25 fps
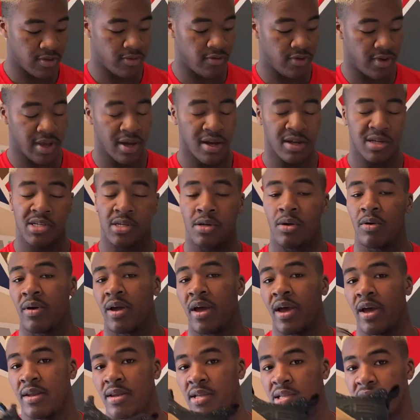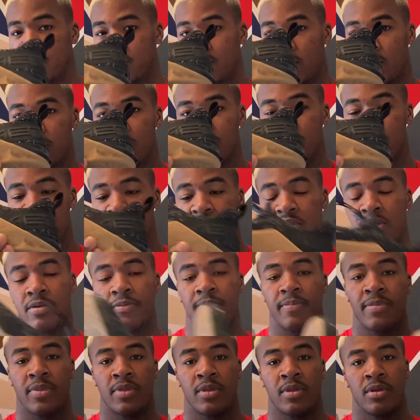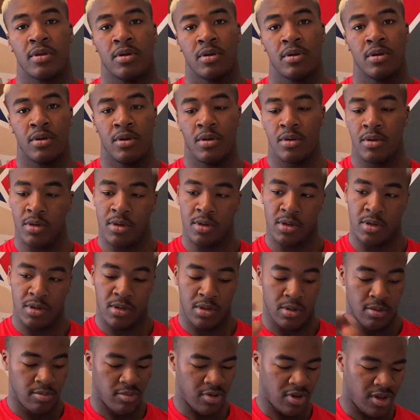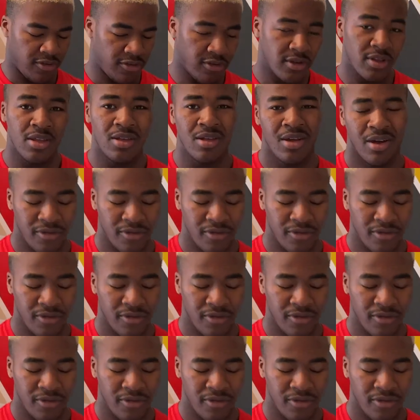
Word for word: the Reacts you don't get an insole insert. But I think,